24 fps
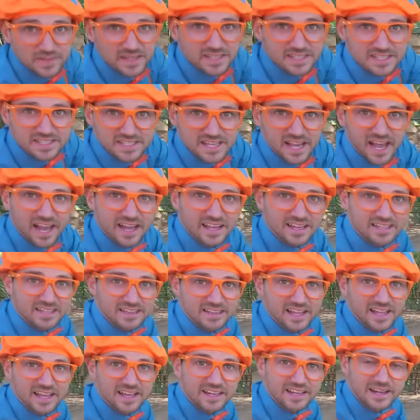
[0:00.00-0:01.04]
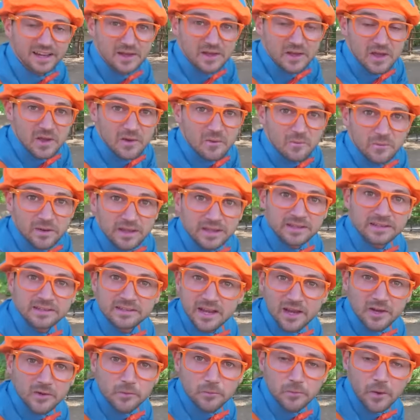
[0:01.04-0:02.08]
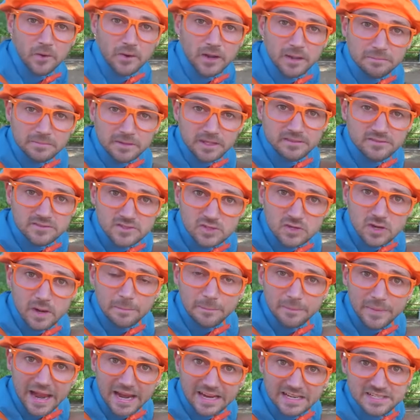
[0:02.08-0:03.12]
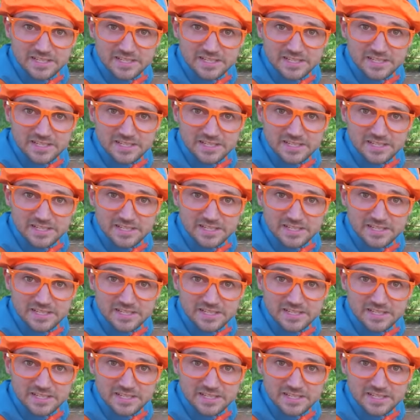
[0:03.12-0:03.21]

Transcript: It's kinda like when a grown-up gives you a back